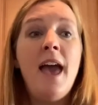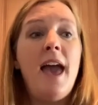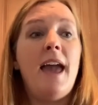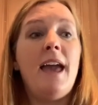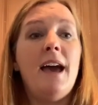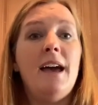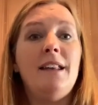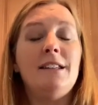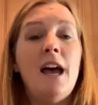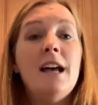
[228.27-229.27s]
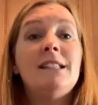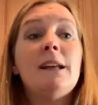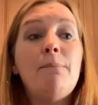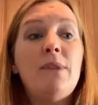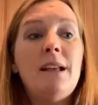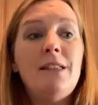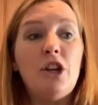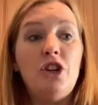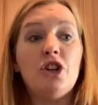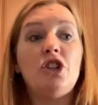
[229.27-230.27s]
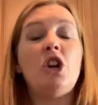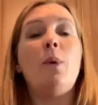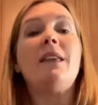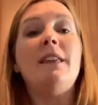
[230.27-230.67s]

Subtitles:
and something that you're showing